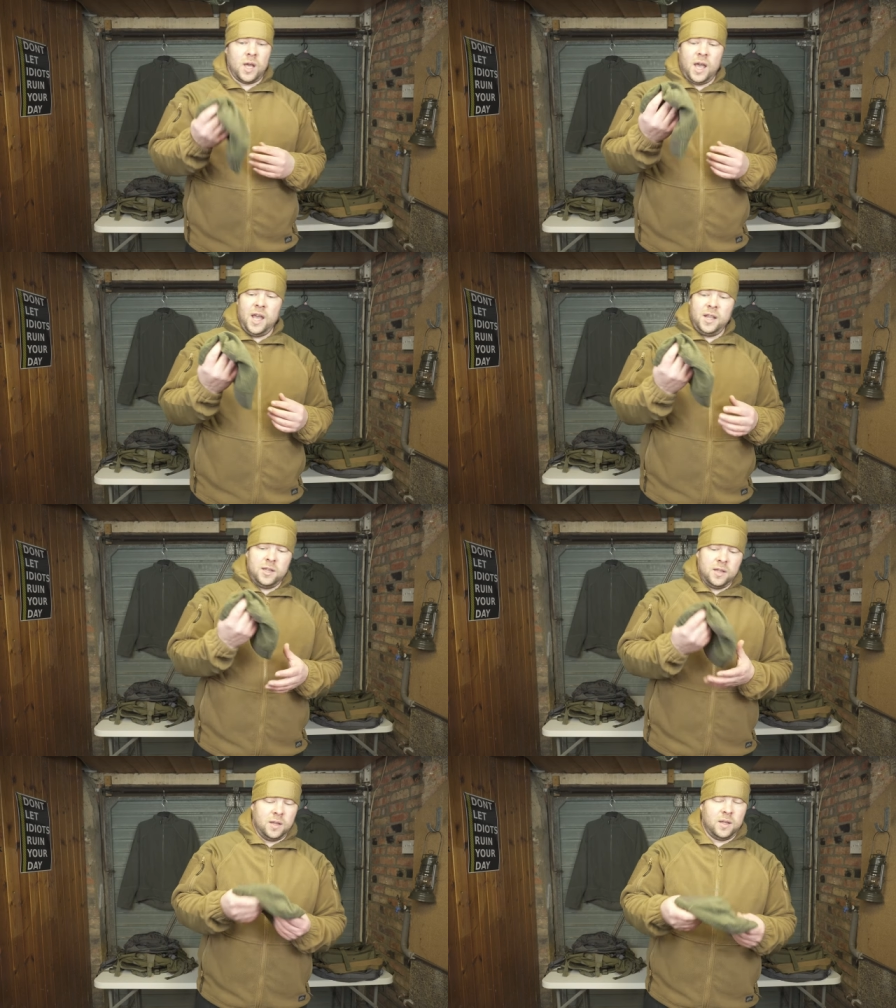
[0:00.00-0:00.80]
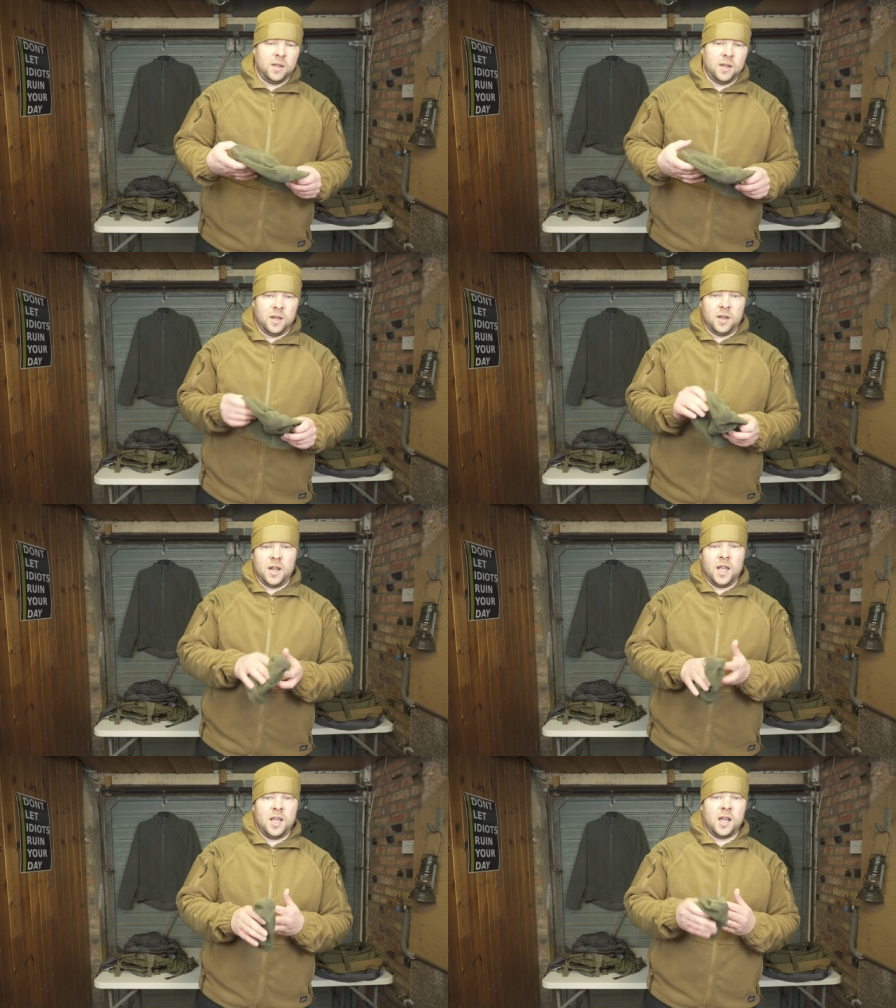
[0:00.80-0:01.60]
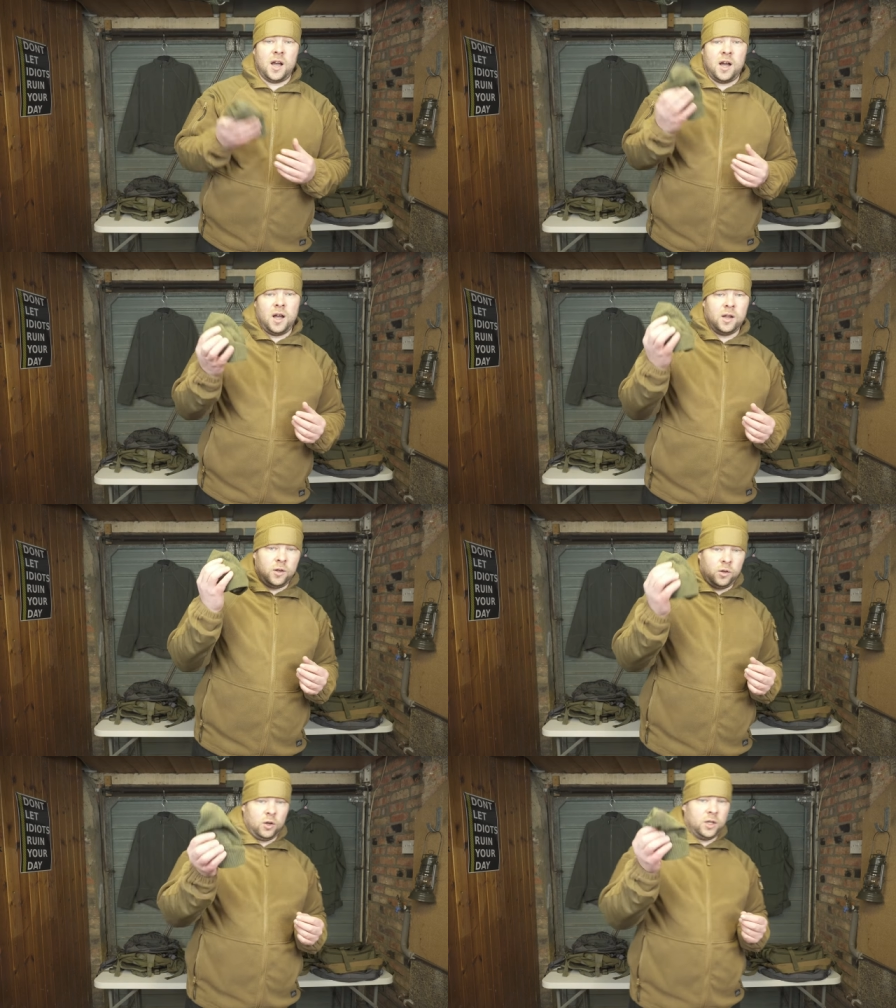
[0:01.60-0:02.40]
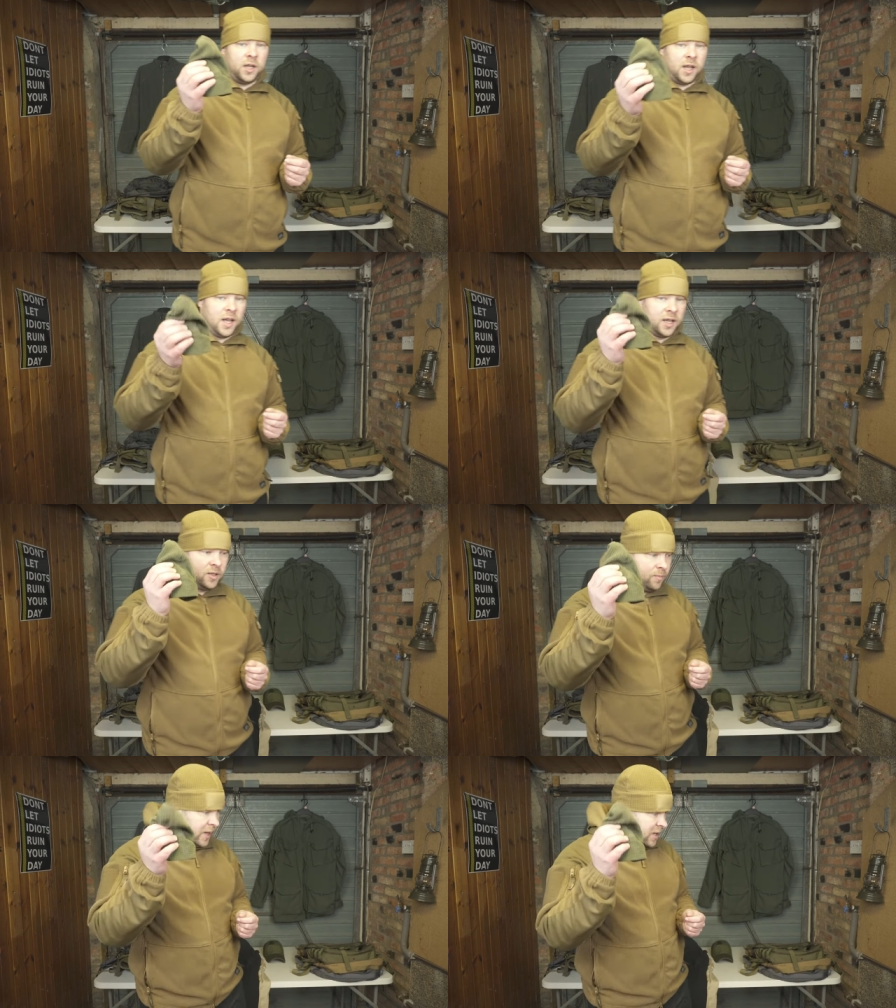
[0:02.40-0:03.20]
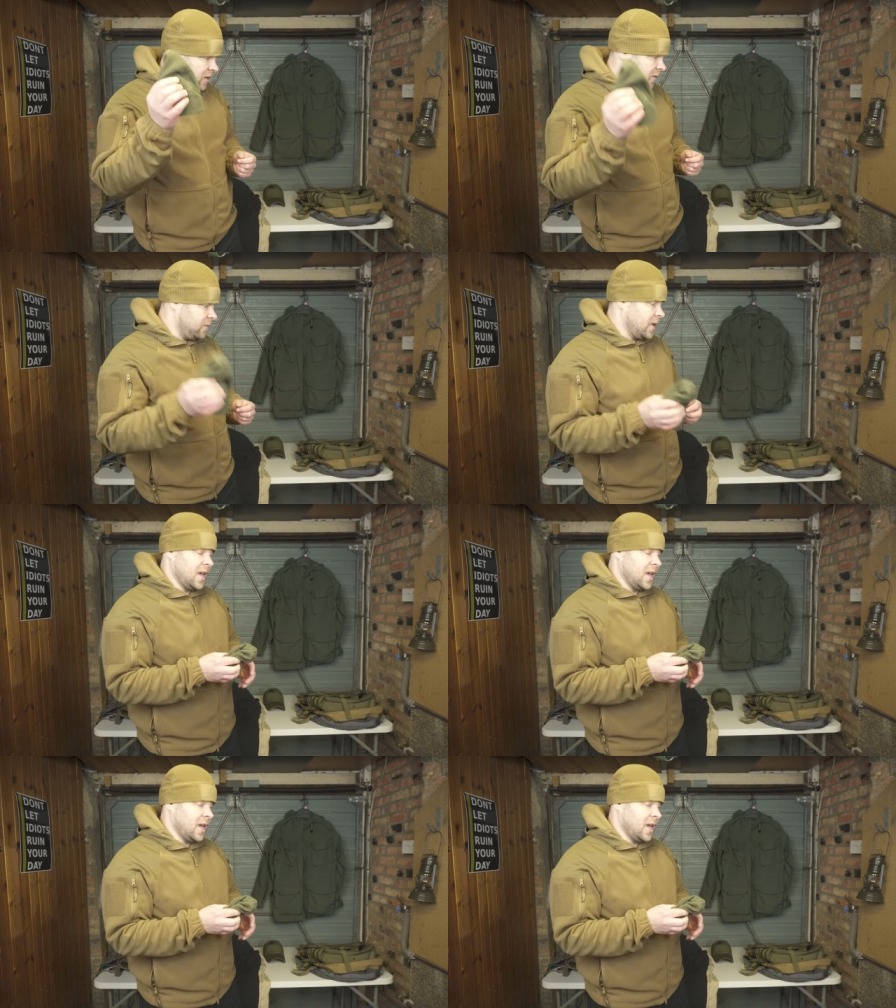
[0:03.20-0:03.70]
And they are not expensive,